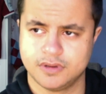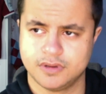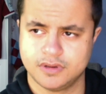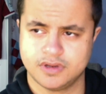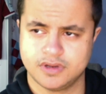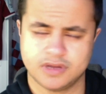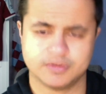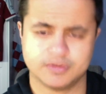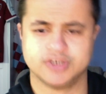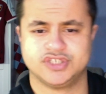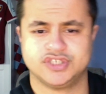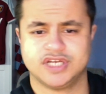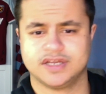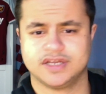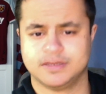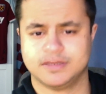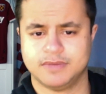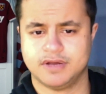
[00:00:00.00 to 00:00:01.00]
I'm going to check
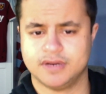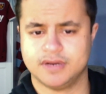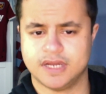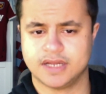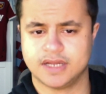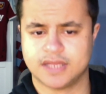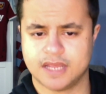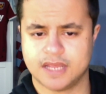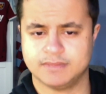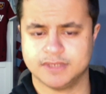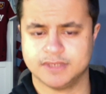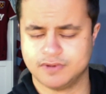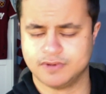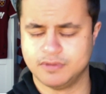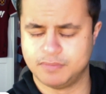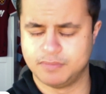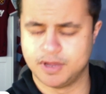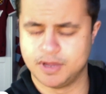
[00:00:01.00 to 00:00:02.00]
them out in that game as
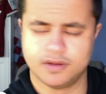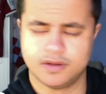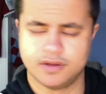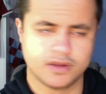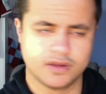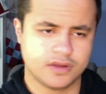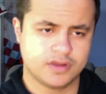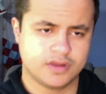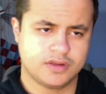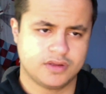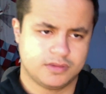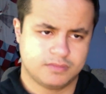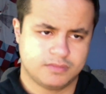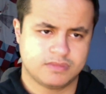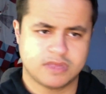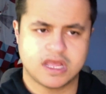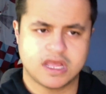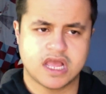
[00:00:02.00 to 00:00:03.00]
well. But
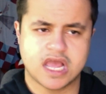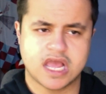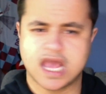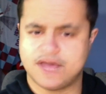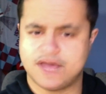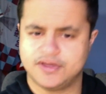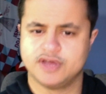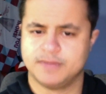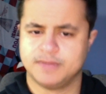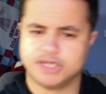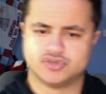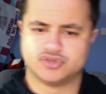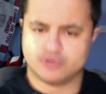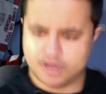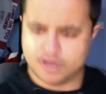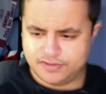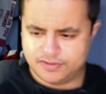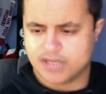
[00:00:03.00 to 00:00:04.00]
I think it'll be a
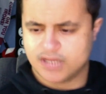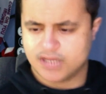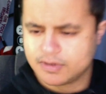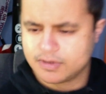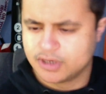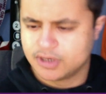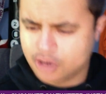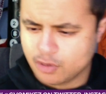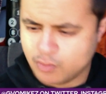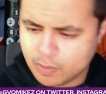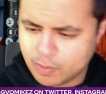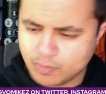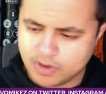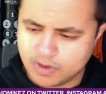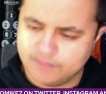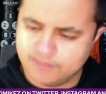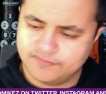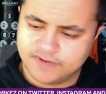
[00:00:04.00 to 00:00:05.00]
draw. I think I'm going to go
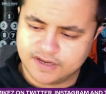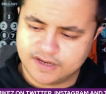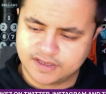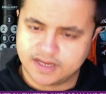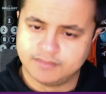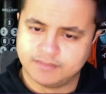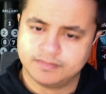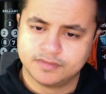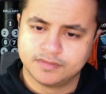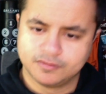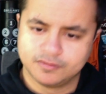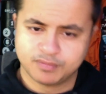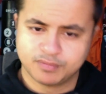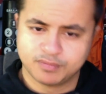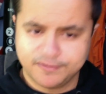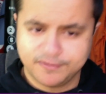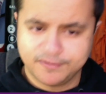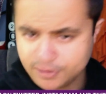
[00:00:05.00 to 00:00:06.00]
1-1 for that game. We'll
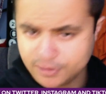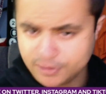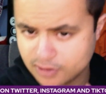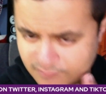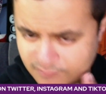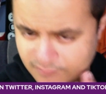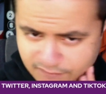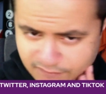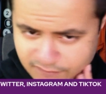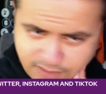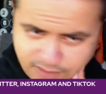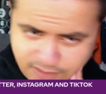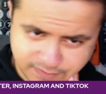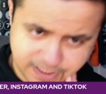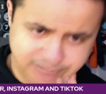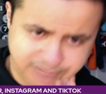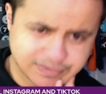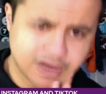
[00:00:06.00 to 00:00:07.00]
briefly go over every other
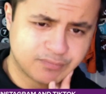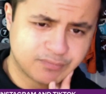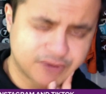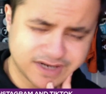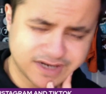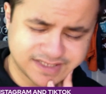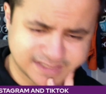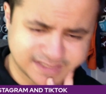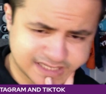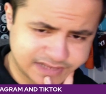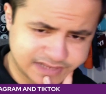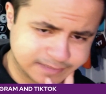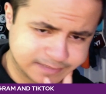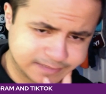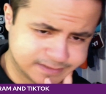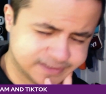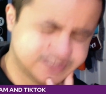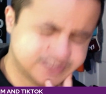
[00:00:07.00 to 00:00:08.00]
game now. Brighton,
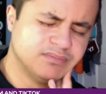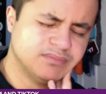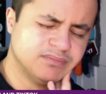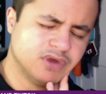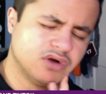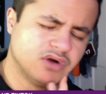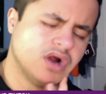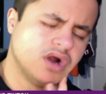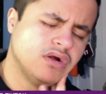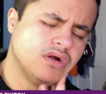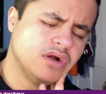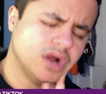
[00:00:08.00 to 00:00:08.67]
Southampton tomorrow.